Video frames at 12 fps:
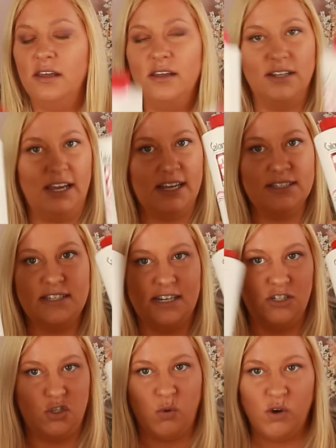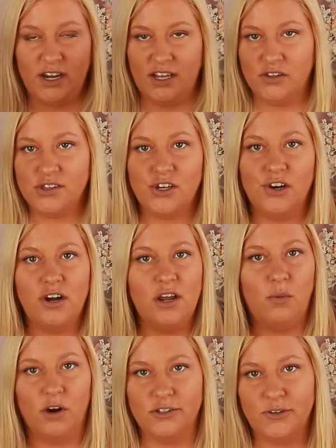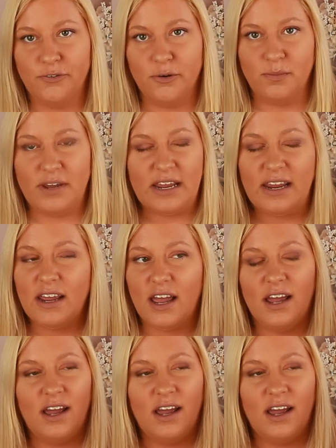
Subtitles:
Like I said, 20 and 30 worked for me.